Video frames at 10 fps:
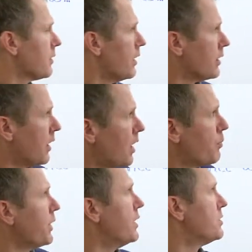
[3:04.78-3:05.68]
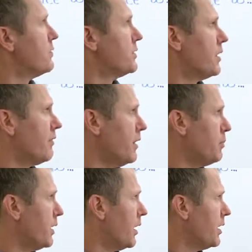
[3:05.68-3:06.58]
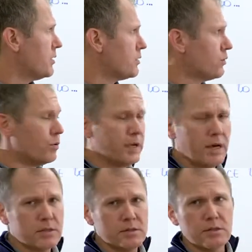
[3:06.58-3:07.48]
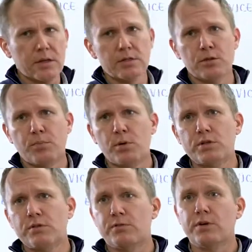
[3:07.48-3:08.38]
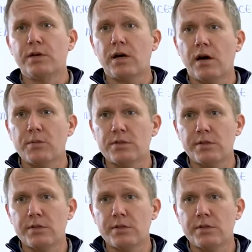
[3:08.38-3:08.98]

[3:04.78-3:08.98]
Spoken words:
and comprehensive set of APIs, toolkits, and supports of really common